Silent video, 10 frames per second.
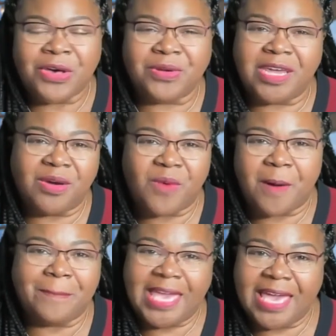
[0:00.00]
who didn't
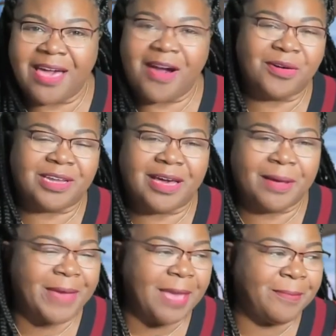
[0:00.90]
want me holding
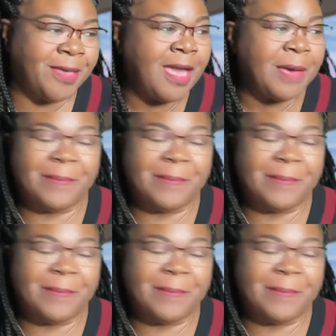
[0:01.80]
her baby.